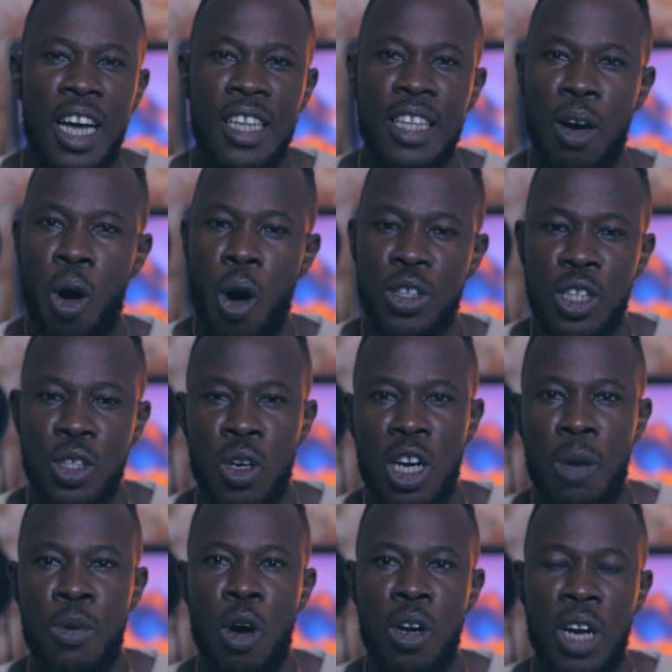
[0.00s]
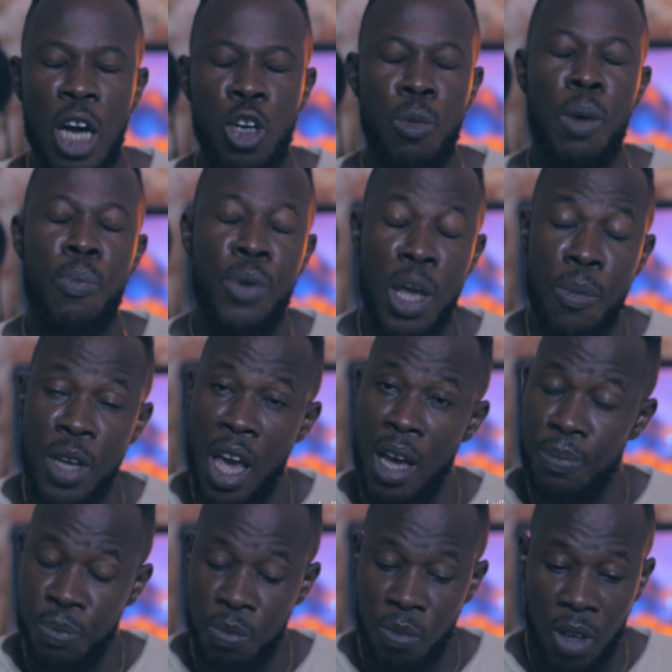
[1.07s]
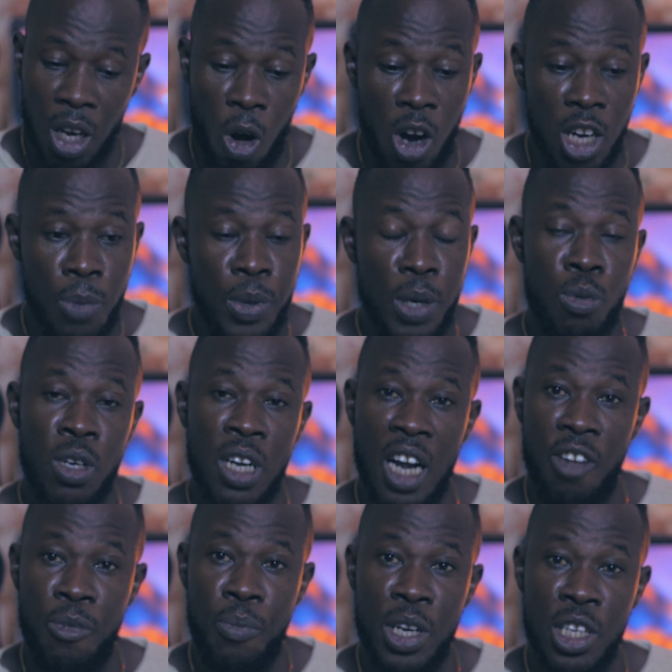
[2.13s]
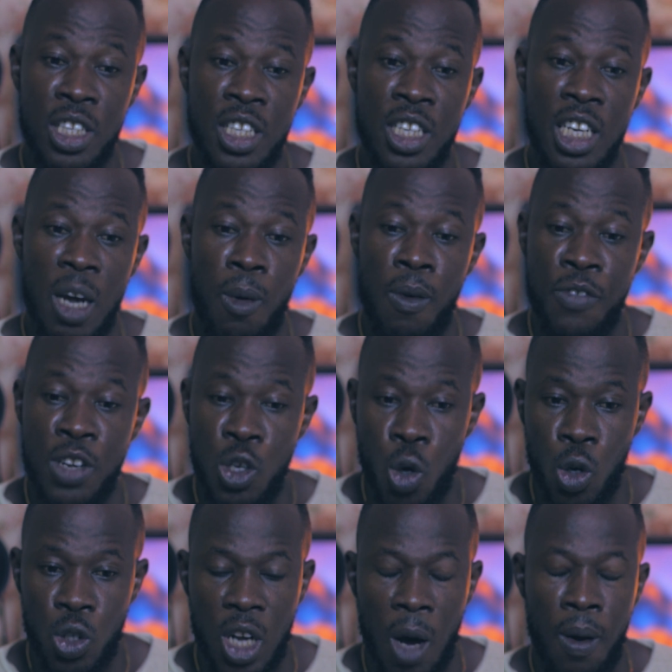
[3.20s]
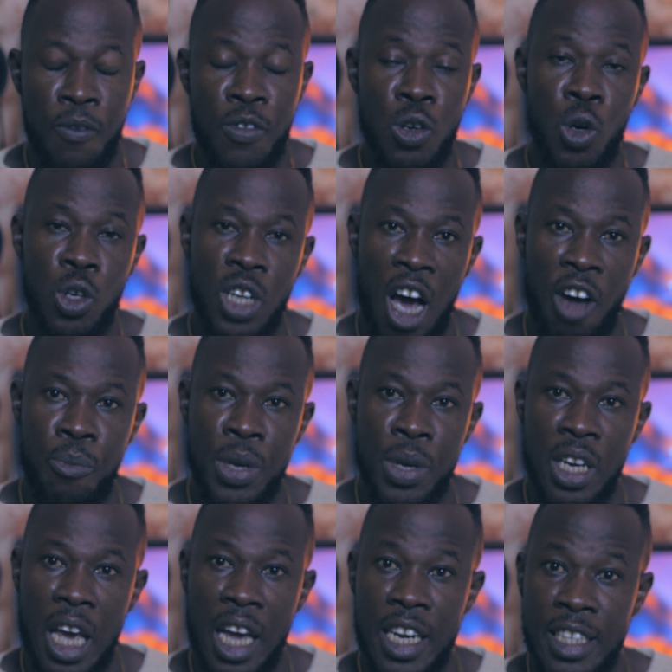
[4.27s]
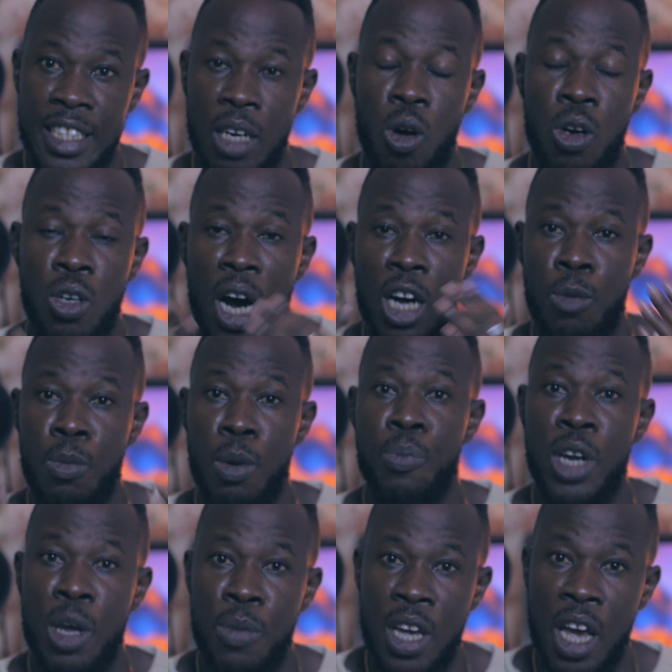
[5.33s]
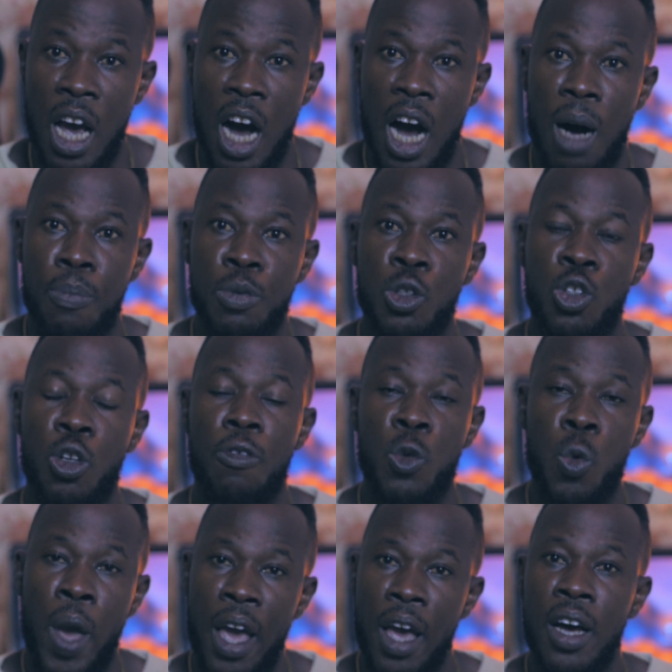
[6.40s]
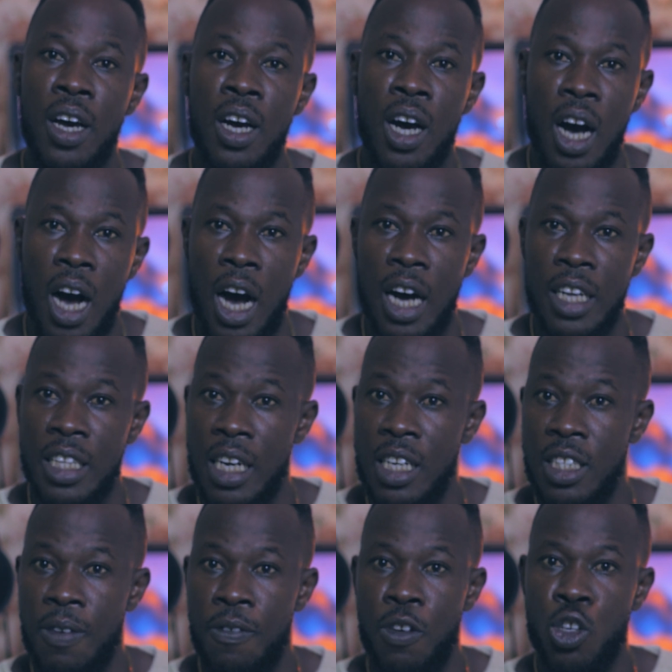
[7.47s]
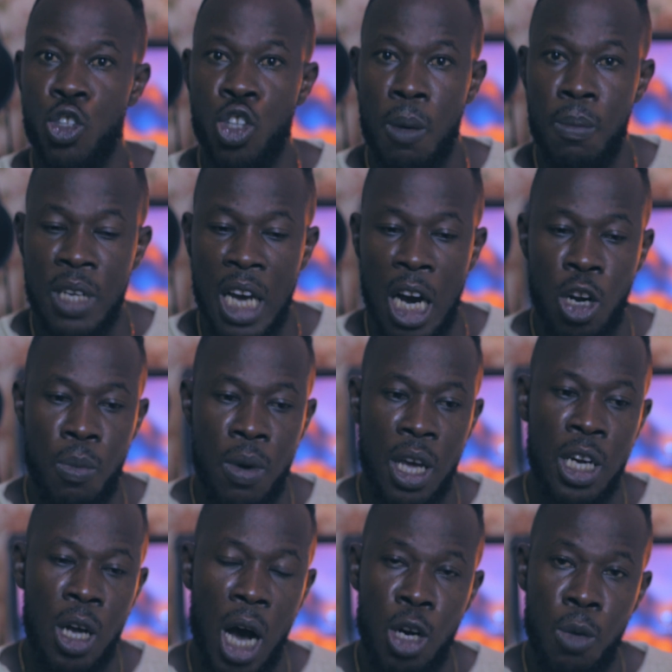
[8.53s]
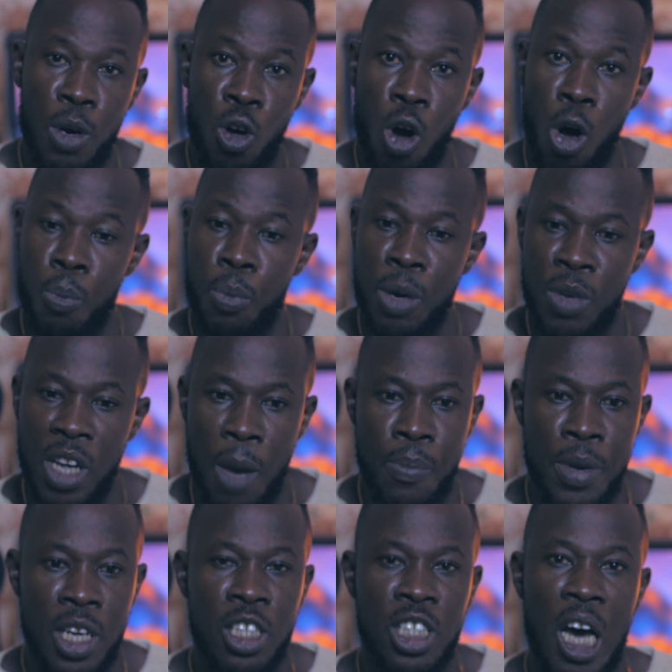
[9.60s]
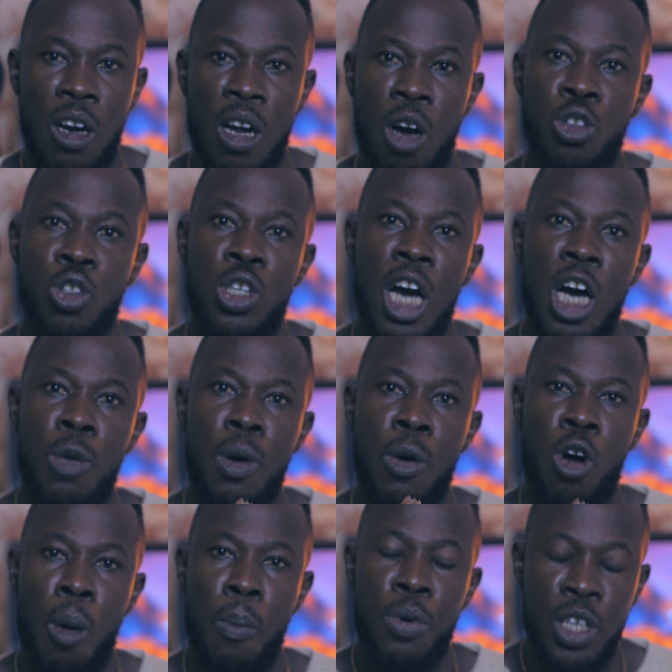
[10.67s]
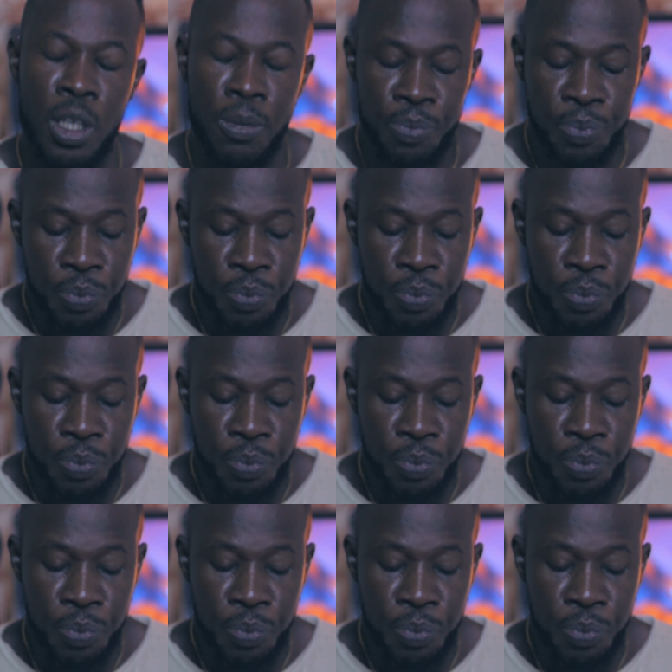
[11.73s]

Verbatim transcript: The course is gonna be on Adobe Premiere. All the people that have been seeing our videos, our videos have been edited on the Adobe Premiere uh, software, and that is the Photoshop, the Adobe, the Adobe company. A big shout out to the Adobe company.